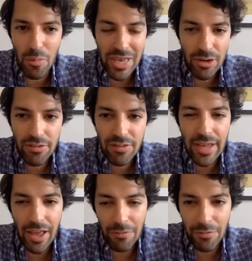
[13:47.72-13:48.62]
be
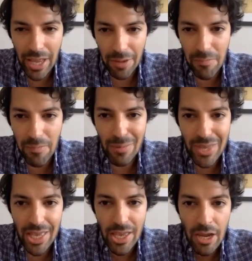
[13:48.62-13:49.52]
yourself, like
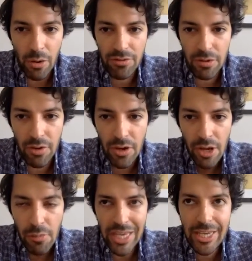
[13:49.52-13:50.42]
maybe also
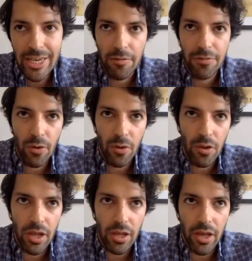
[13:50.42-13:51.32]
be
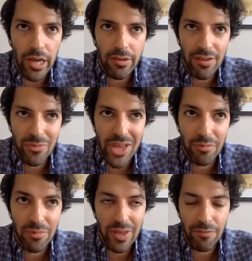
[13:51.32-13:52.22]
careful
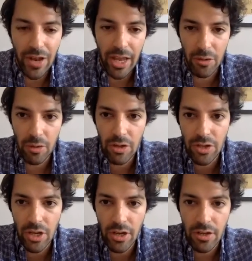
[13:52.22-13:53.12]
sometimes if like
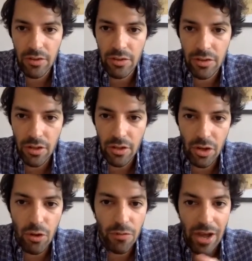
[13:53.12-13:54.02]
the
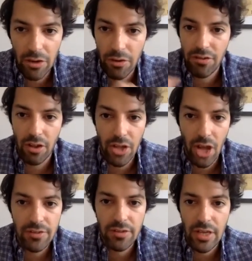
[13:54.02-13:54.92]
co-founders are
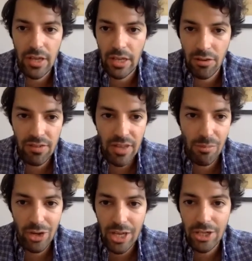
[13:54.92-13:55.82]
not in the same
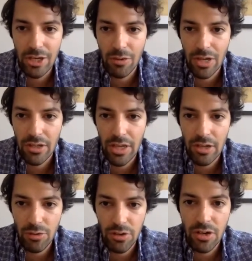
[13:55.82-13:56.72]
location when they
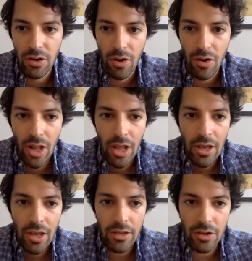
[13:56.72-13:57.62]
do the call,
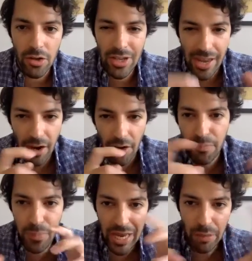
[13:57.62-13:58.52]
the kind of
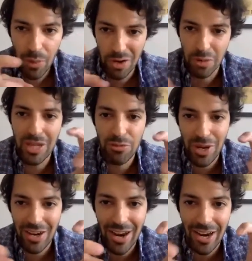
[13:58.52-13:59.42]
ping pong
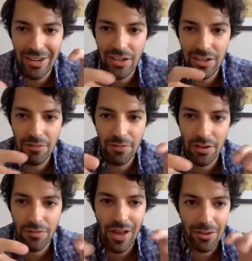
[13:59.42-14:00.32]
between like the
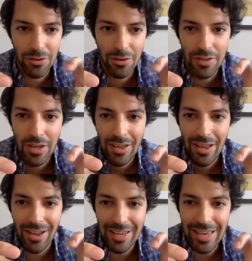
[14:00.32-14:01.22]
different founders,
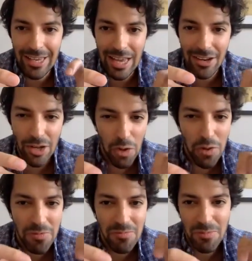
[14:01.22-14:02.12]
it
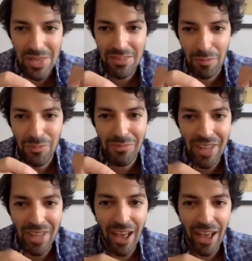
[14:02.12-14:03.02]
cannot be sometimes as